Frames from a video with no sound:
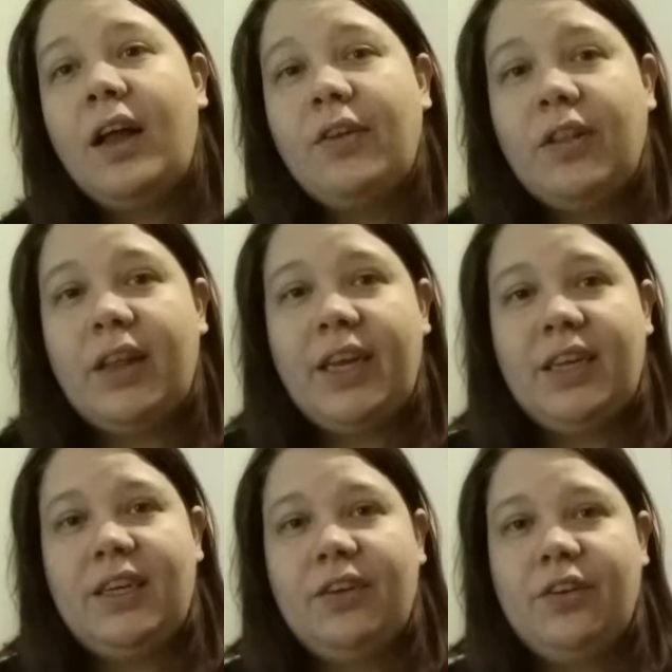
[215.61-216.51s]
I know the
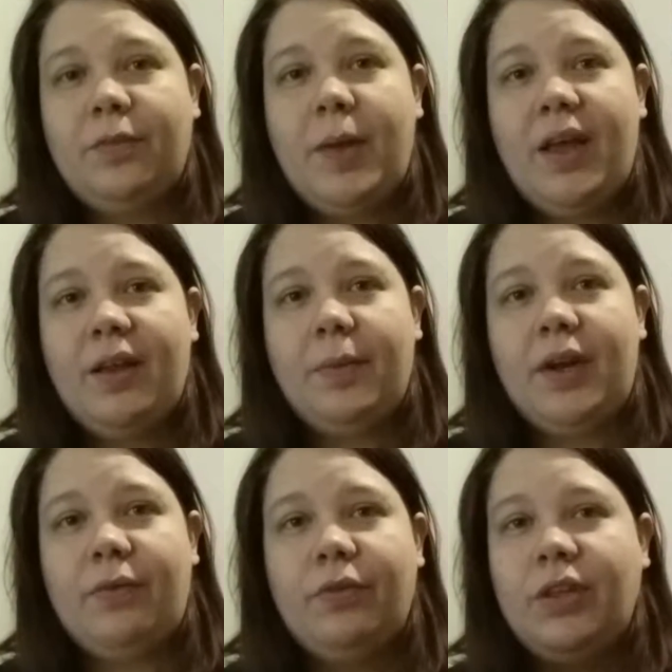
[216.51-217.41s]
lighting in here is bad,
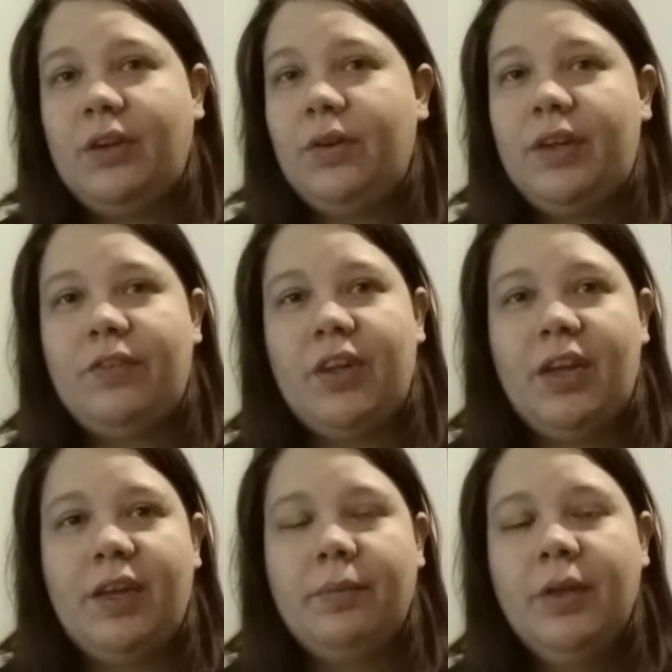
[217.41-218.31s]
but I really don't have
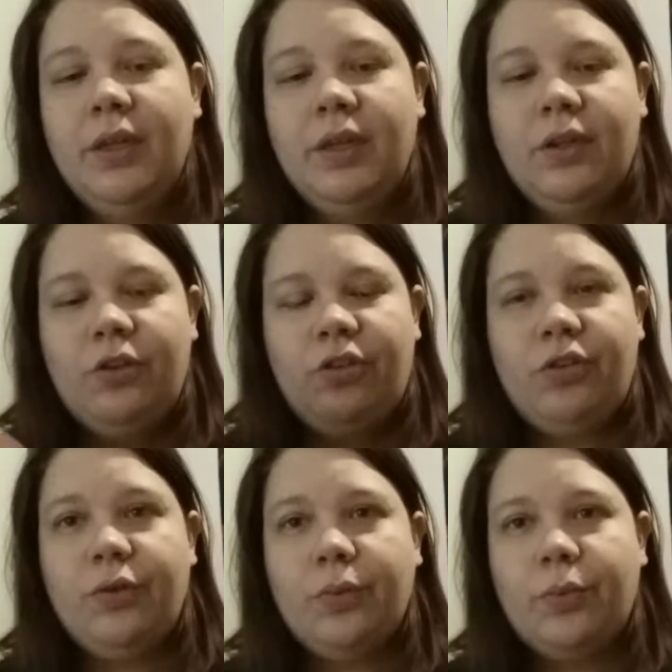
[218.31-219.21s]
time
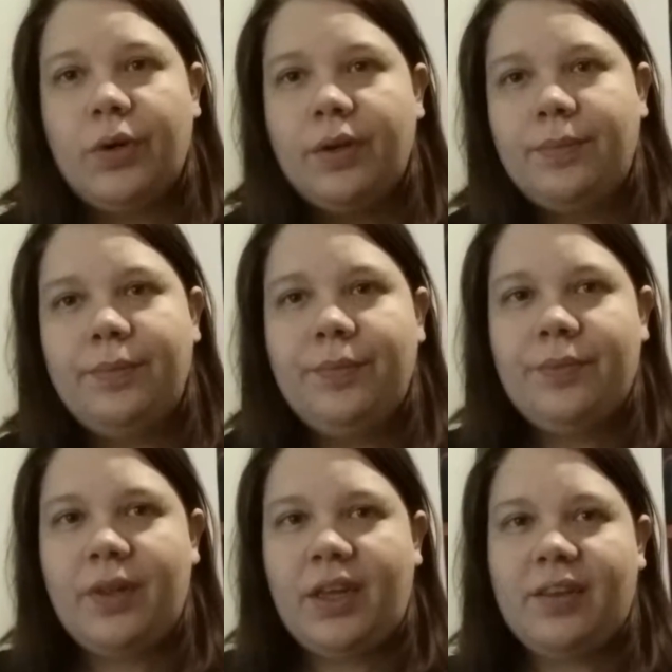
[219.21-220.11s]
to, um,
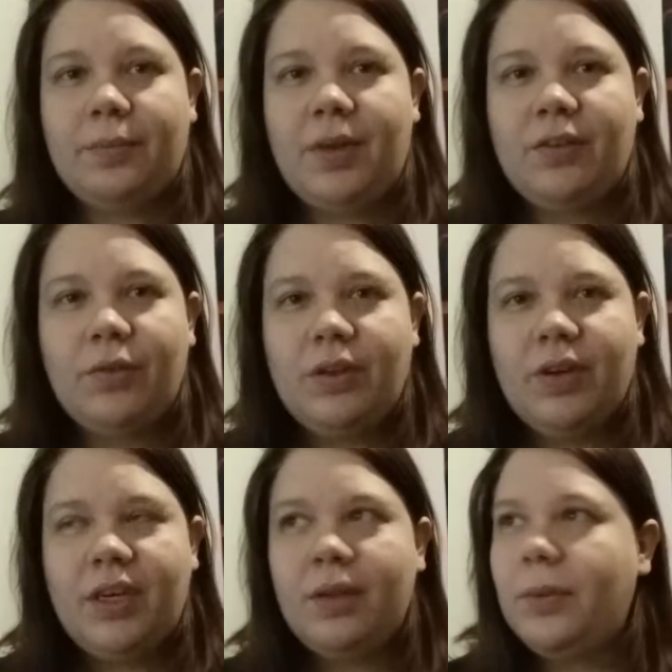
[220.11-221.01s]
I guess, mess with it
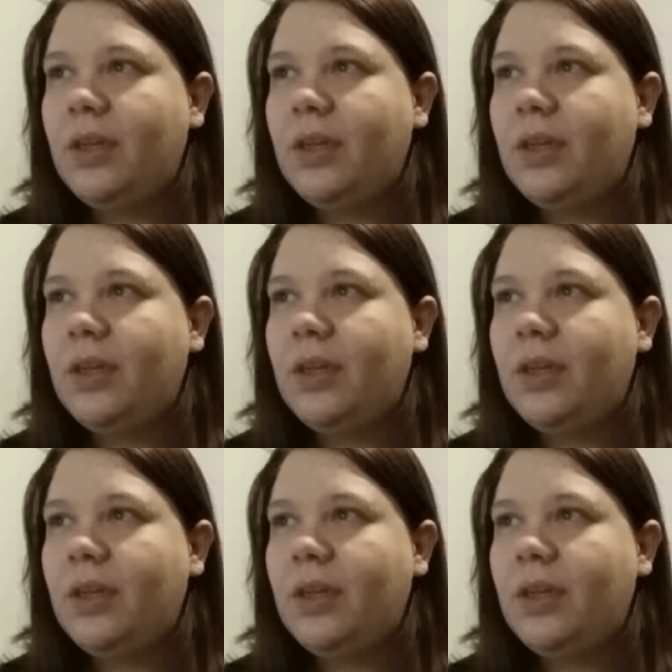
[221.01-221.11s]
right now.